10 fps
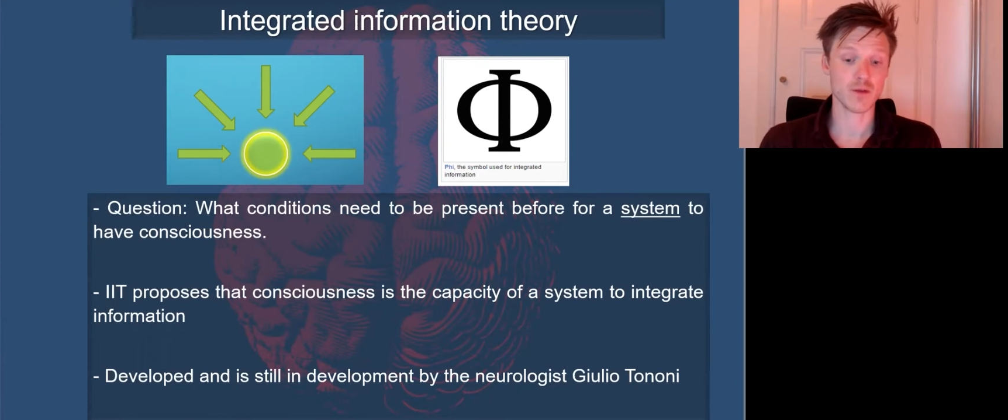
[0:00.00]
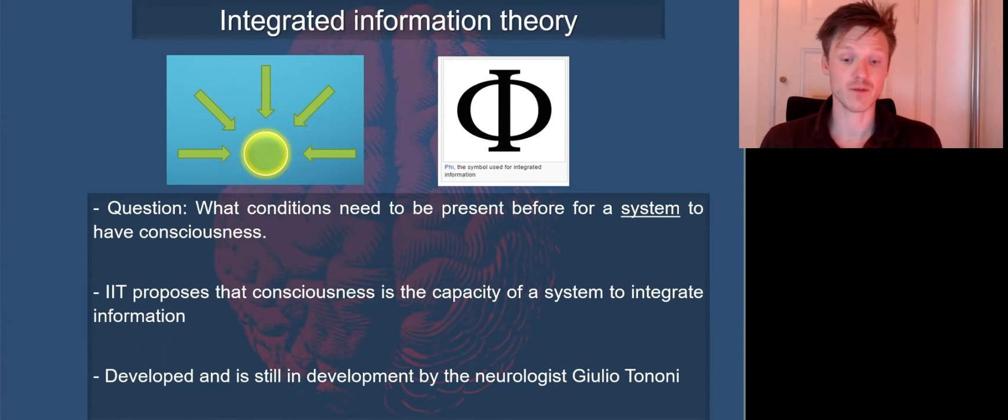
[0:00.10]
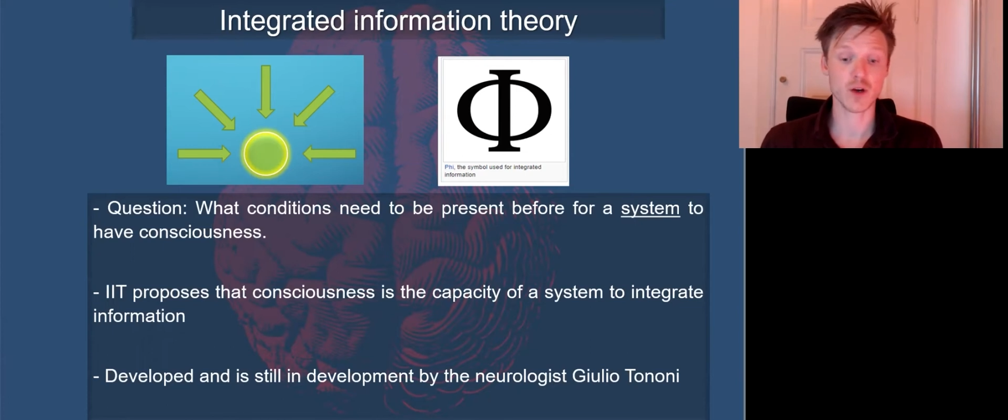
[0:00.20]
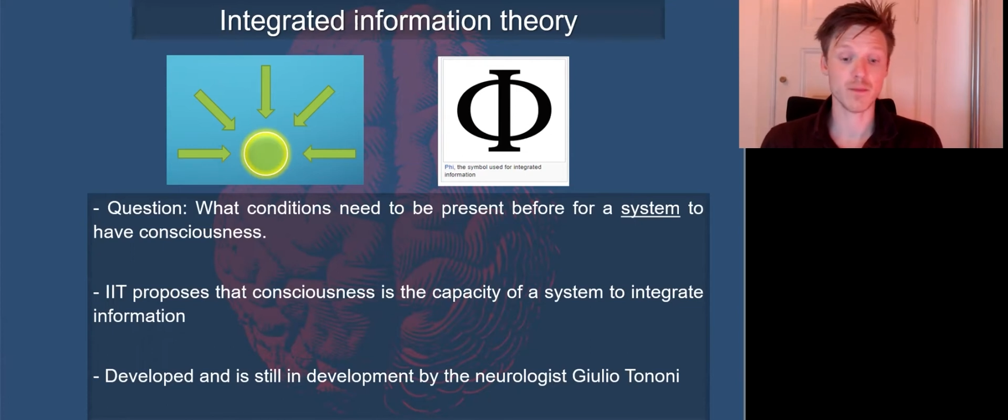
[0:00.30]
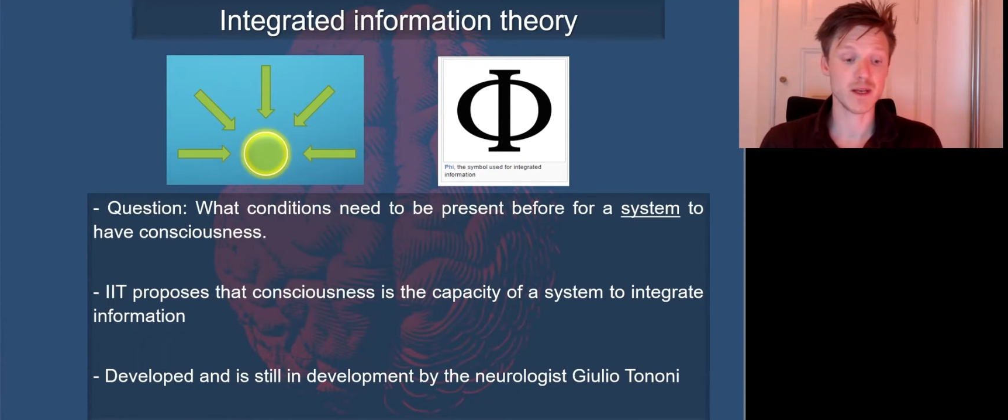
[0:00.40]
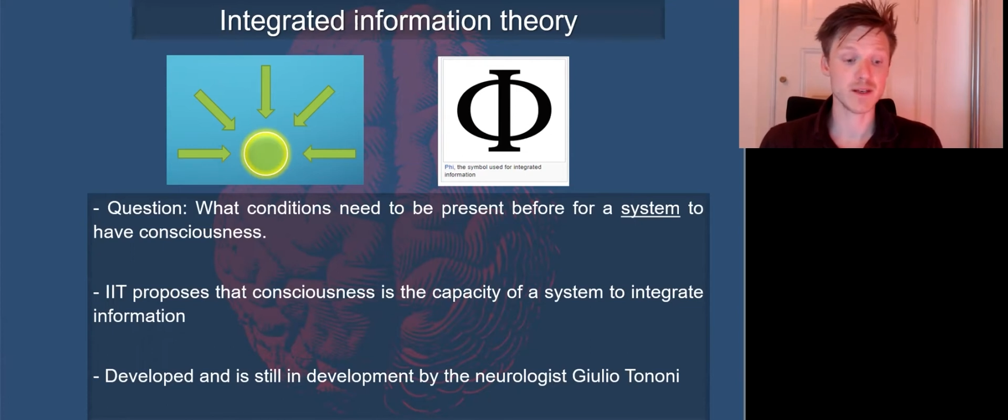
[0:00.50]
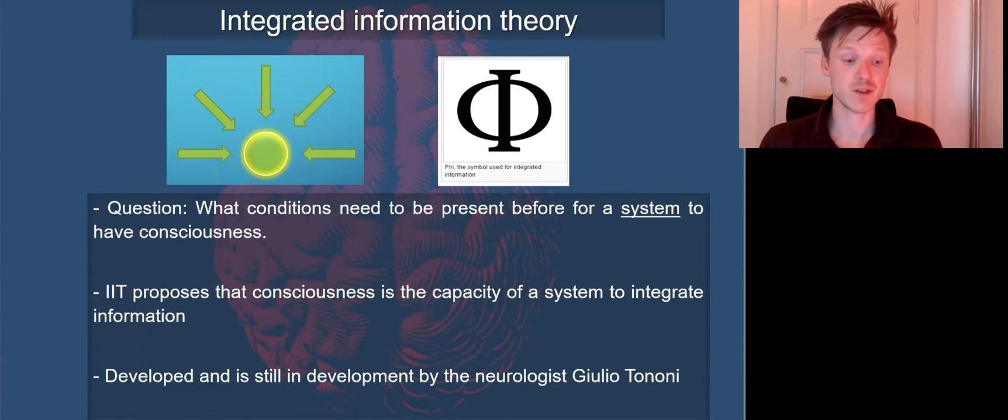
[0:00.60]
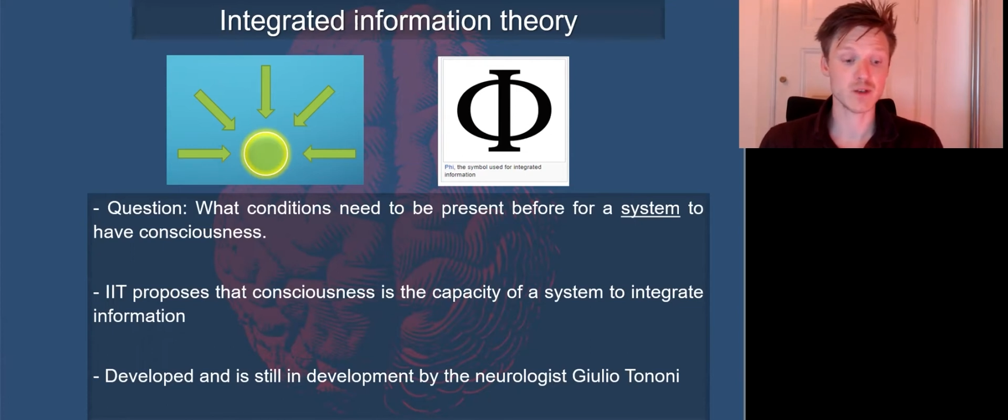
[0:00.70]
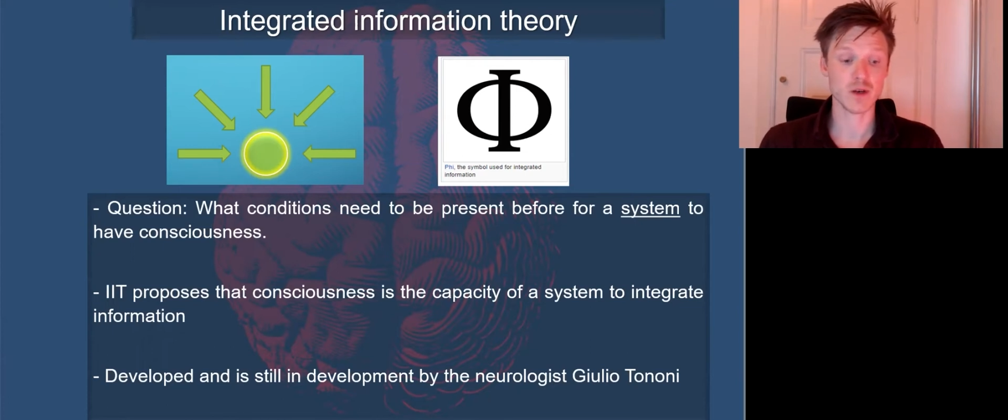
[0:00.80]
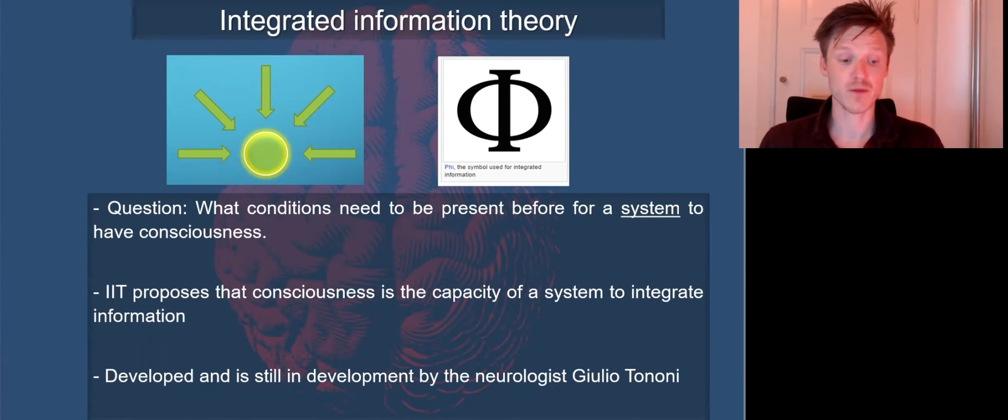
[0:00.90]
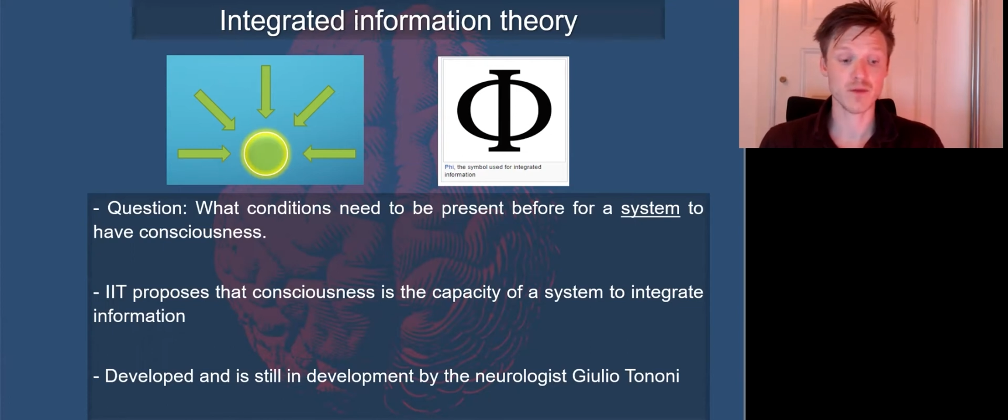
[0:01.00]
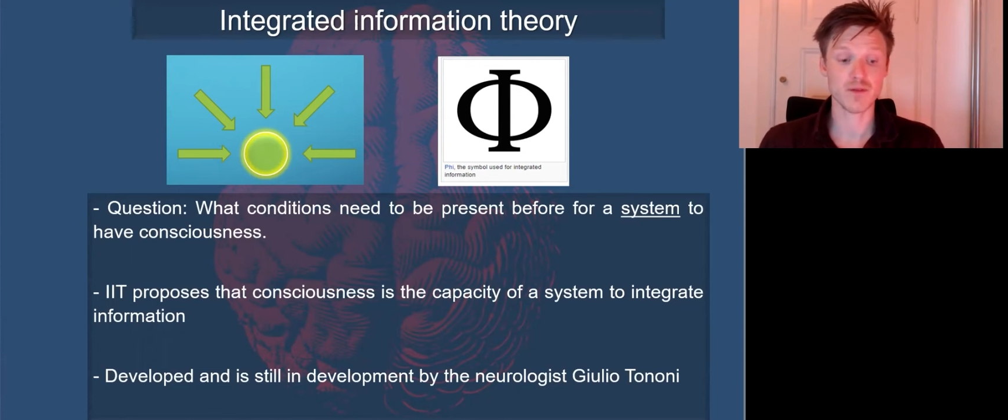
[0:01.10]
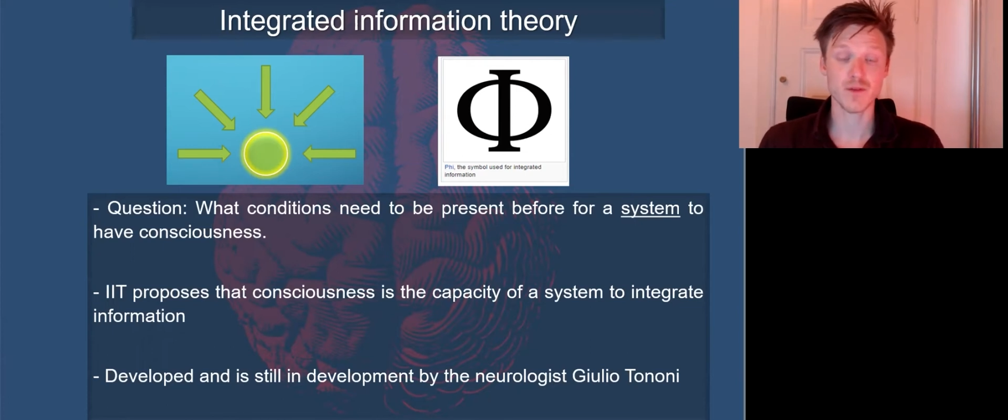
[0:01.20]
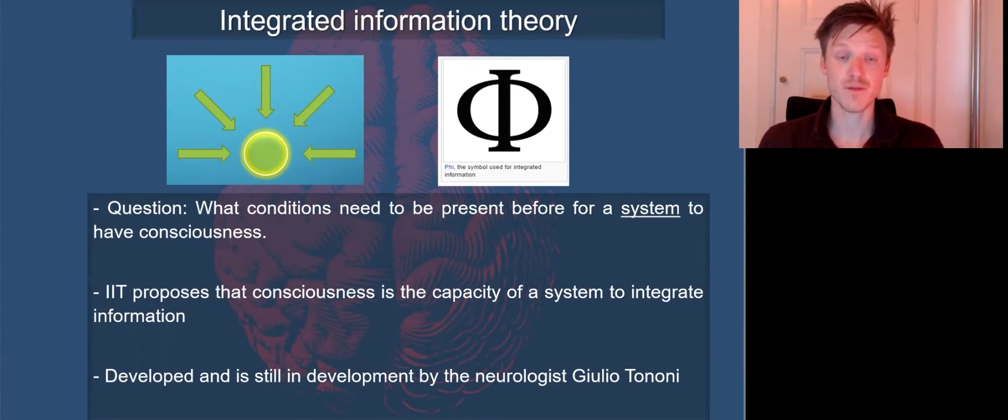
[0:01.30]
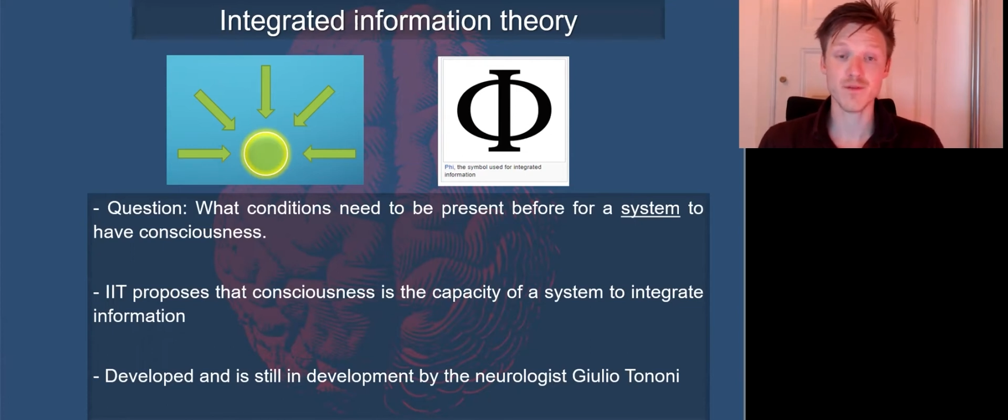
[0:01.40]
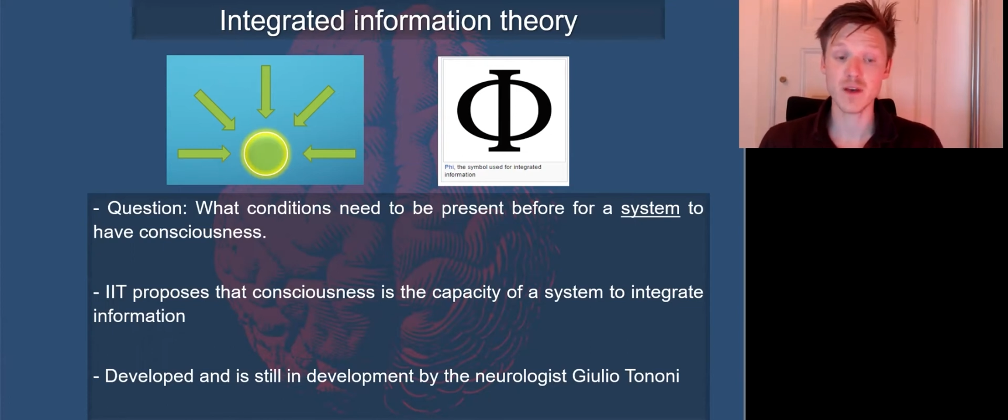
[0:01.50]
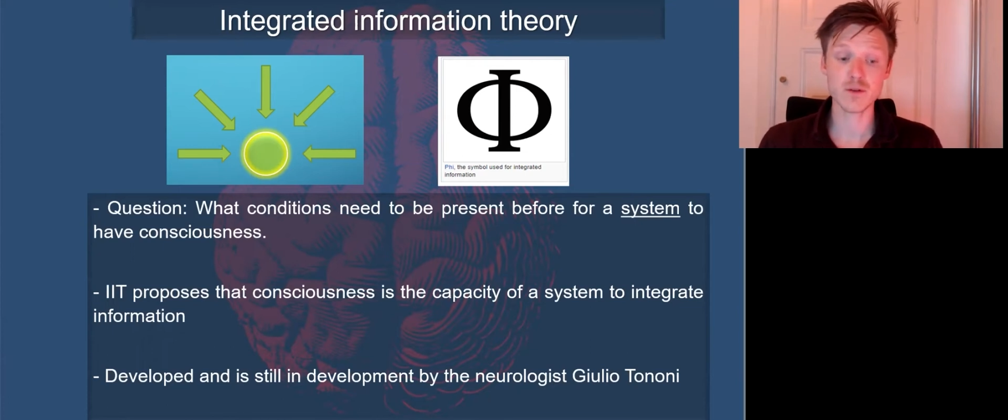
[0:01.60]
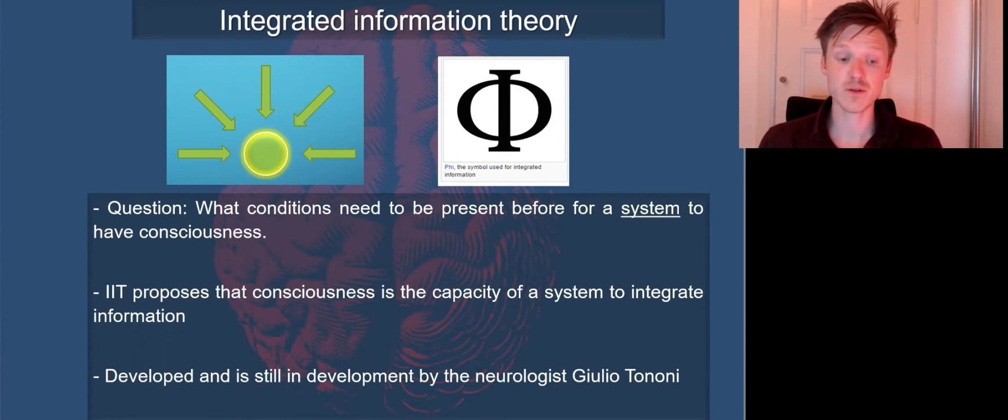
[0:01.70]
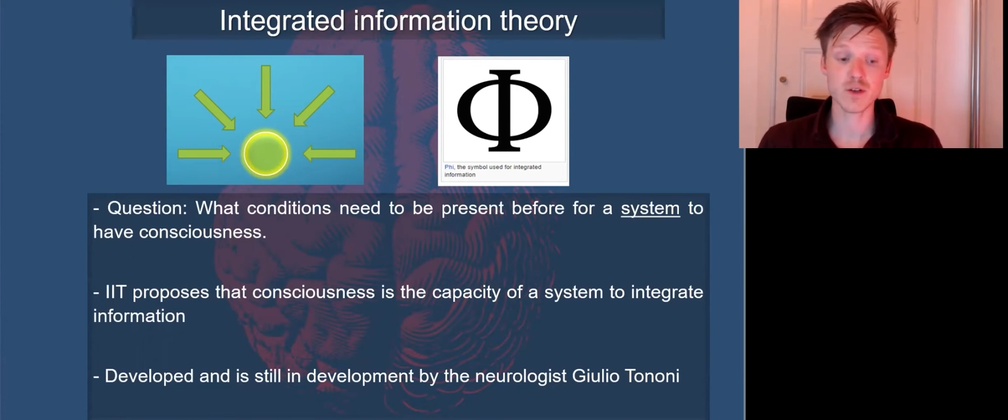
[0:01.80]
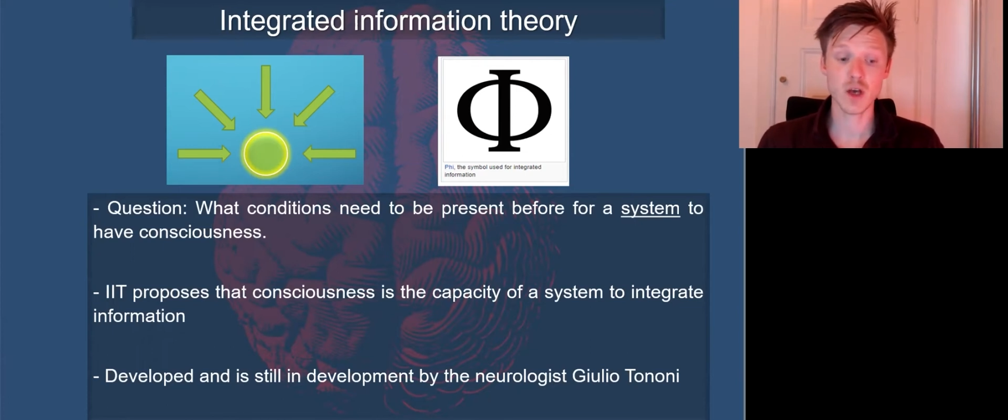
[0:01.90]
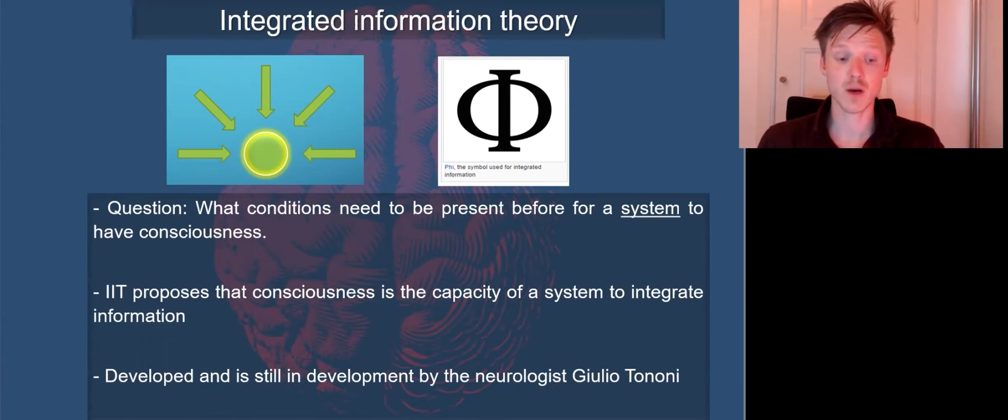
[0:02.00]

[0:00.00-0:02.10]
of combinations of different fields,